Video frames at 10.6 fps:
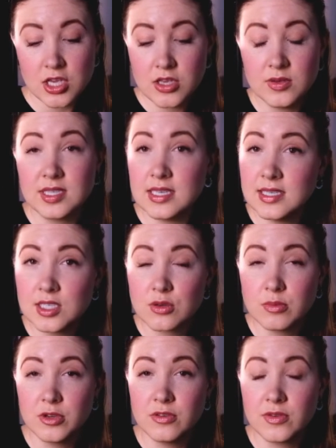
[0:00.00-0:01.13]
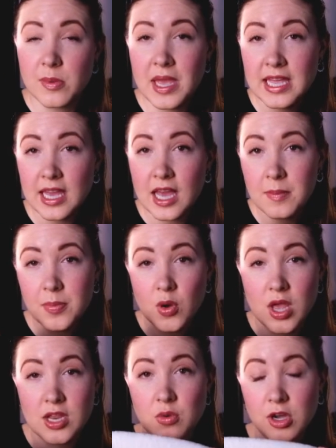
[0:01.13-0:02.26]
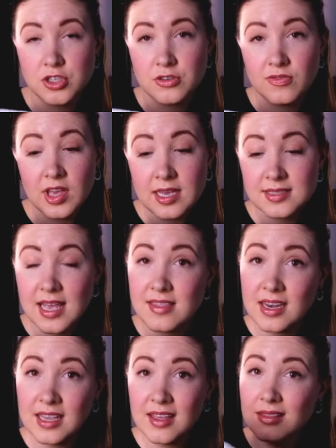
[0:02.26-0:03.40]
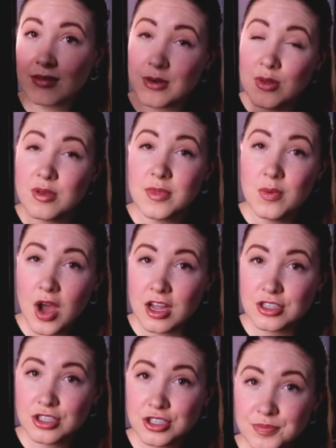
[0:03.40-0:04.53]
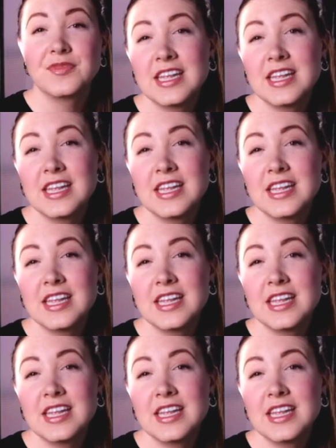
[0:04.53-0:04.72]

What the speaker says: Use these to remove your makeup and to wash your face, and then again, throw them in the wash.